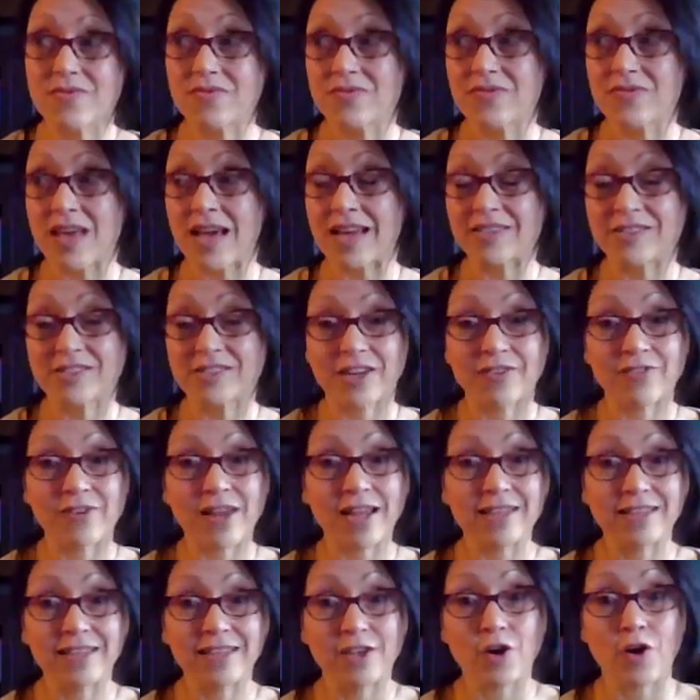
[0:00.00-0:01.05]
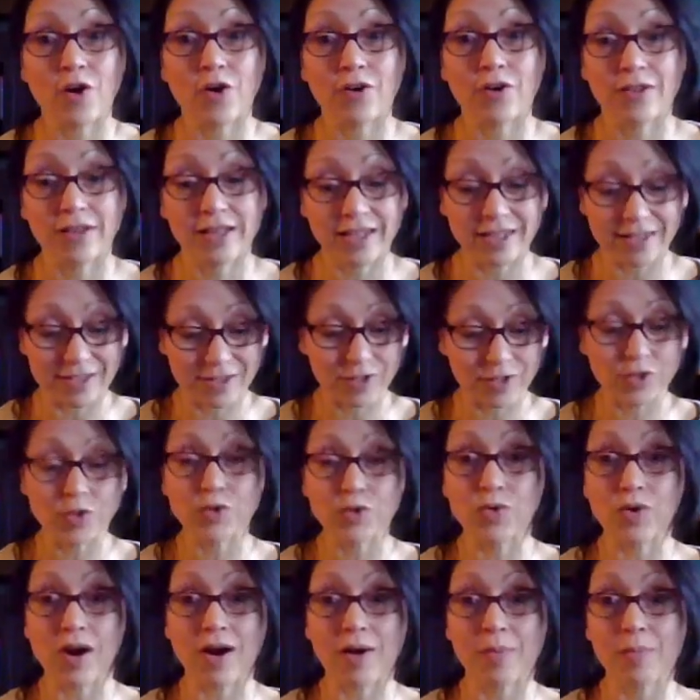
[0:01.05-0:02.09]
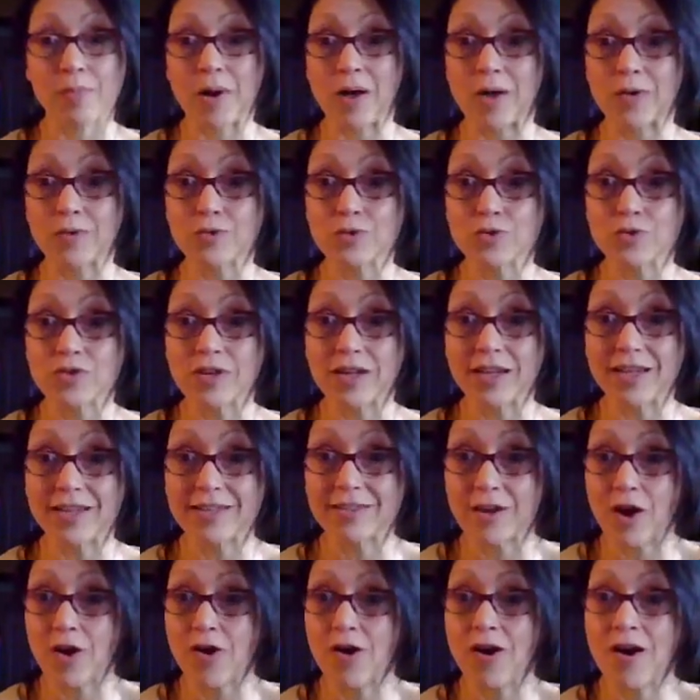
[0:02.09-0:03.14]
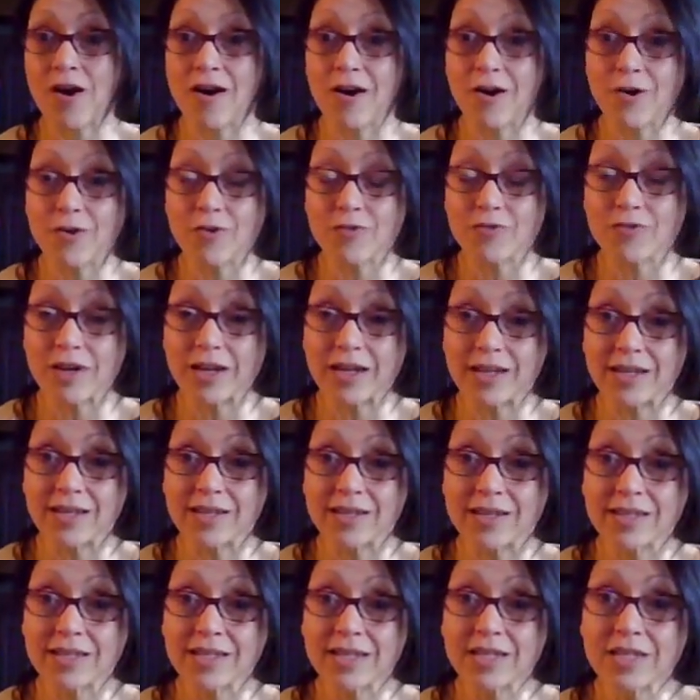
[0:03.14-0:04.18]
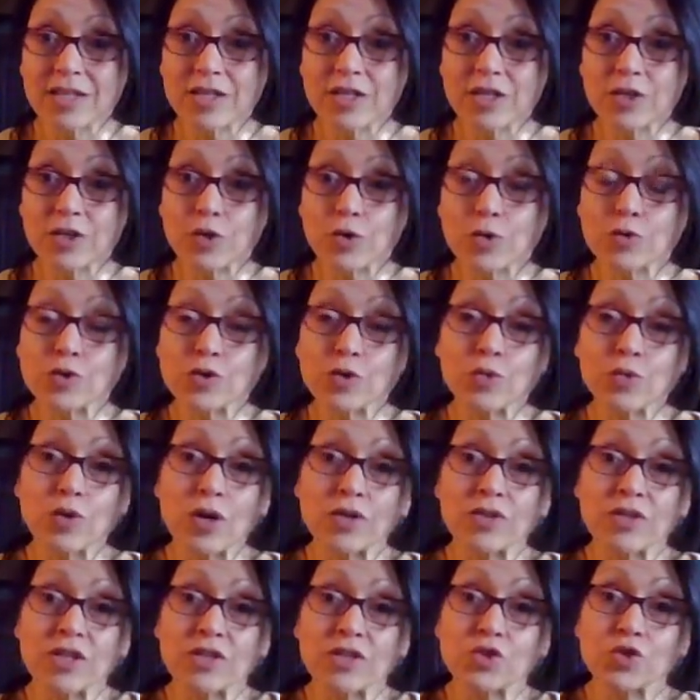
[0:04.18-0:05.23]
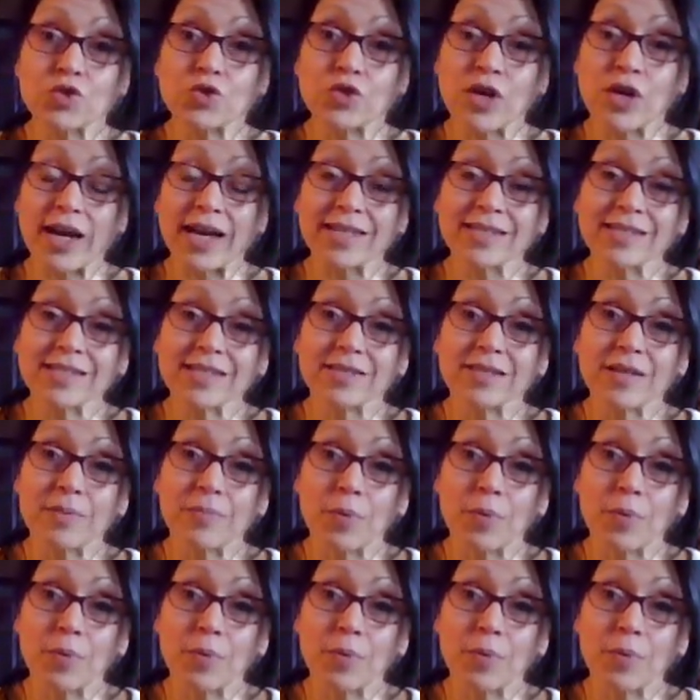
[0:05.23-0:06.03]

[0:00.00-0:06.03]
that directly correlates to our pulse rate and our heart rate. So the stress in the